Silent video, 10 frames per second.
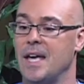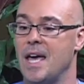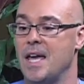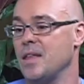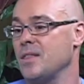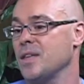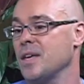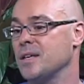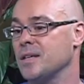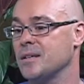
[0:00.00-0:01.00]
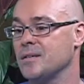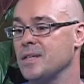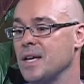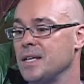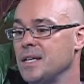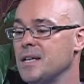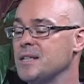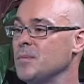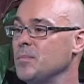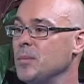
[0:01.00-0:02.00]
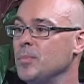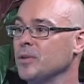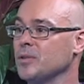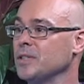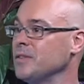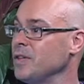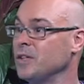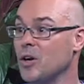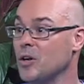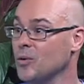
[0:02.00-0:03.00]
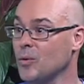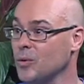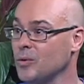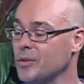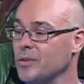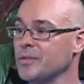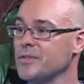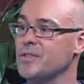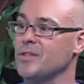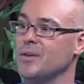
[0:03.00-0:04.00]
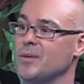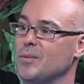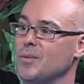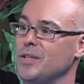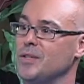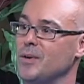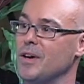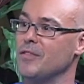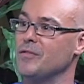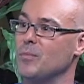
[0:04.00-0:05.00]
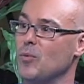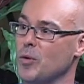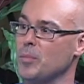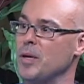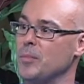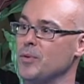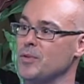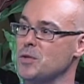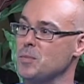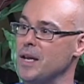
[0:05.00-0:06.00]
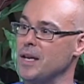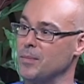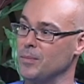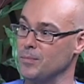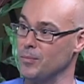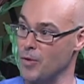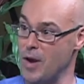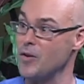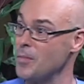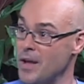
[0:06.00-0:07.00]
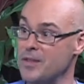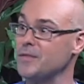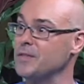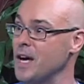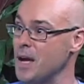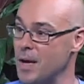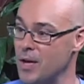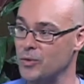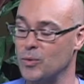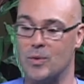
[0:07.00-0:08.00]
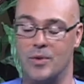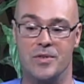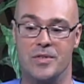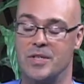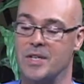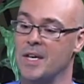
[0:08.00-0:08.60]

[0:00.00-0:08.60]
And I think the idea is that people are living longer older. So when you have more people spending greater amounts of time outdoors,